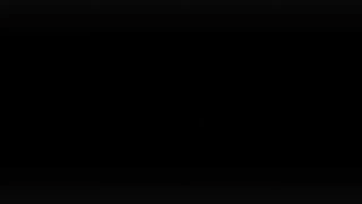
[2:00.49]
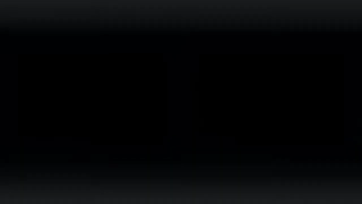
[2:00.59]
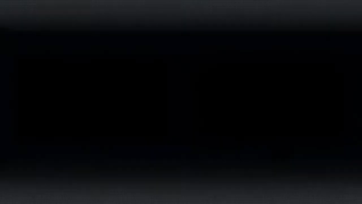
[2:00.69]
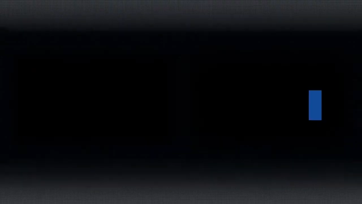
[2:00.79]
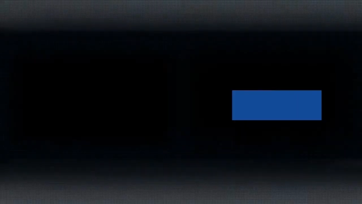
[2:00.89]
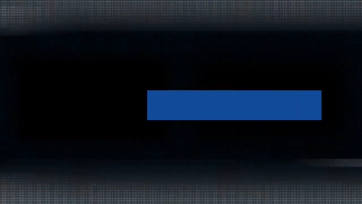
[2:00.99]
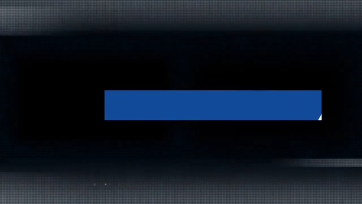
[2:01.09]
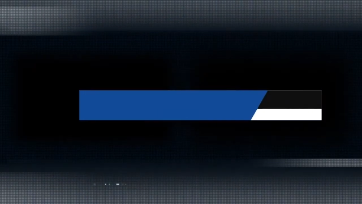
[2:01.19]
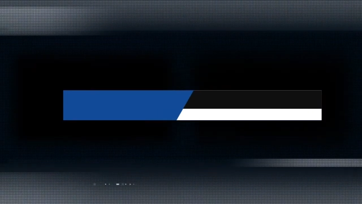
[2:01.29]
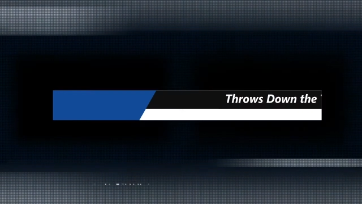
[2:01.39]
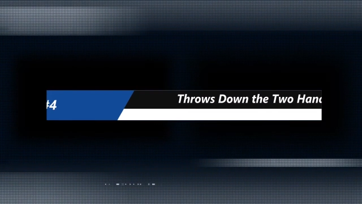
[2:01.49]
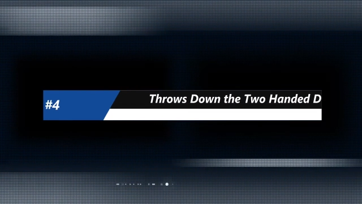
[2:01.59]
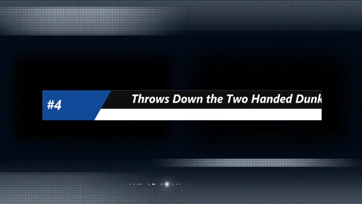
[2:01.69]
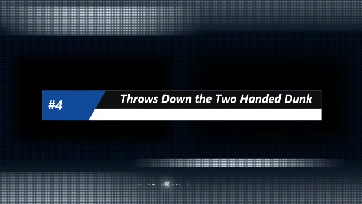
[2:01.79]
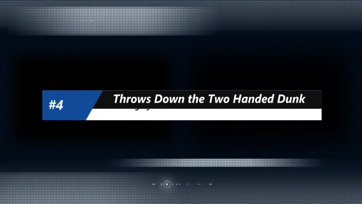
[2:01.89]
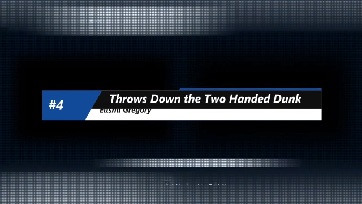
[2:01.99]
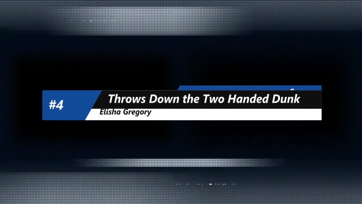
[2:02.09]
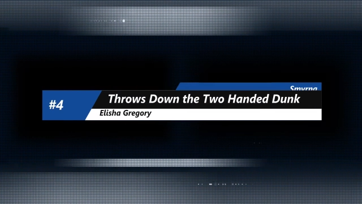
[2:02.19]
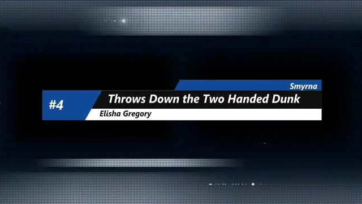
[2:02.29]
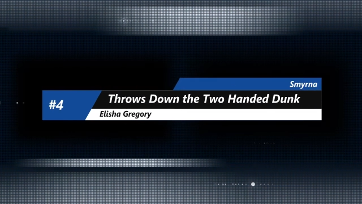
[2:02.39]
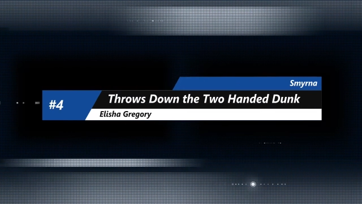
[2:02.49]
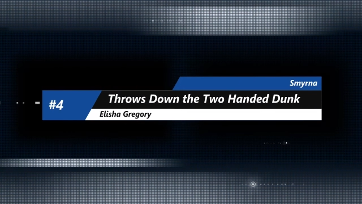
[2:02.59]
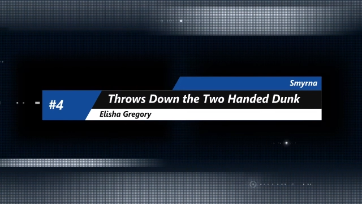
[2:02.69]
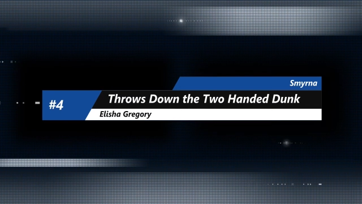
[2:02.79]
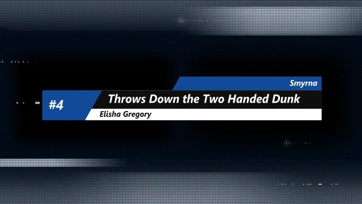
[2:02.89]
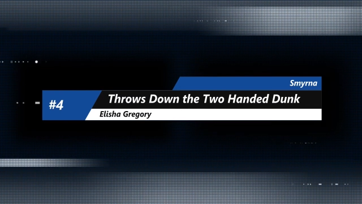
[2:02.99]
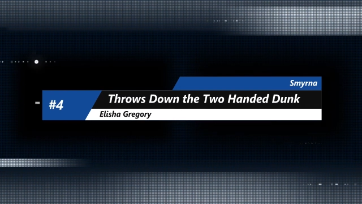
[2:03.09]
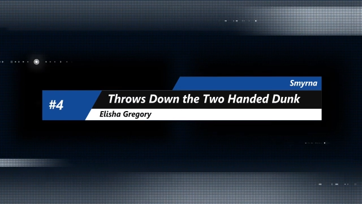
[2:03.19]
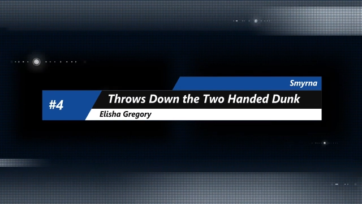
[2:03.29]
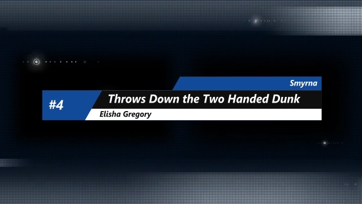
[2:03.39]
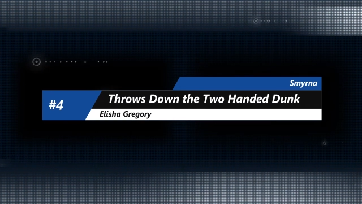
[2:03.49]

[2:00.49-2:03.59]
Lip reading: No face is visible, so there are no lips to read.